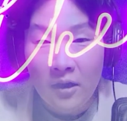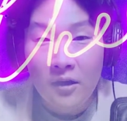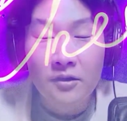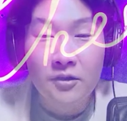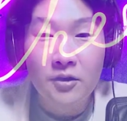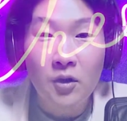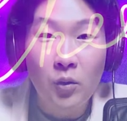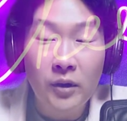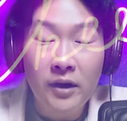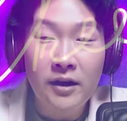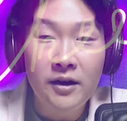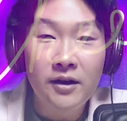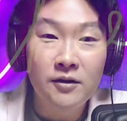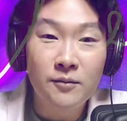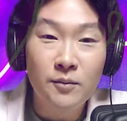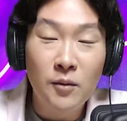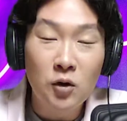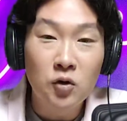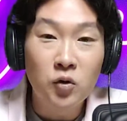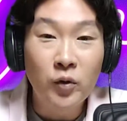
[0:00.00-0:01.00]
So in his
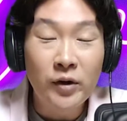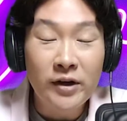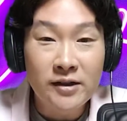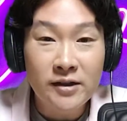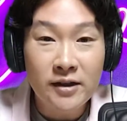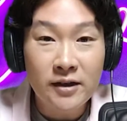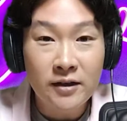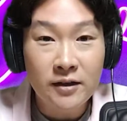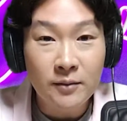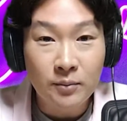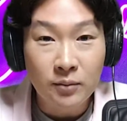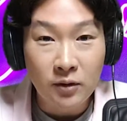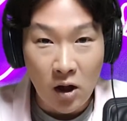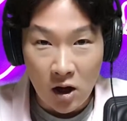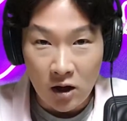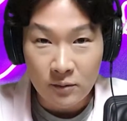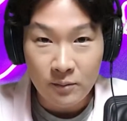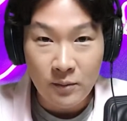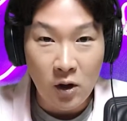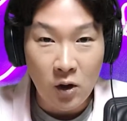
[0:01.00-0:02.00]
most recent
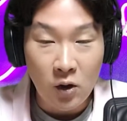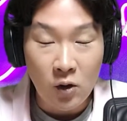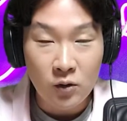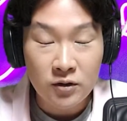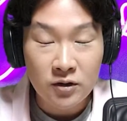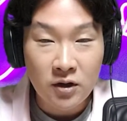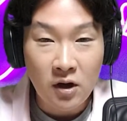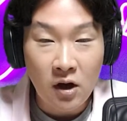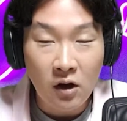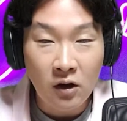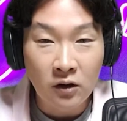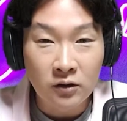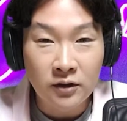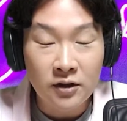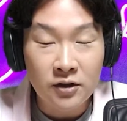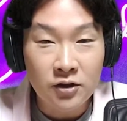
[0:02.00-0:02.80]
blog post called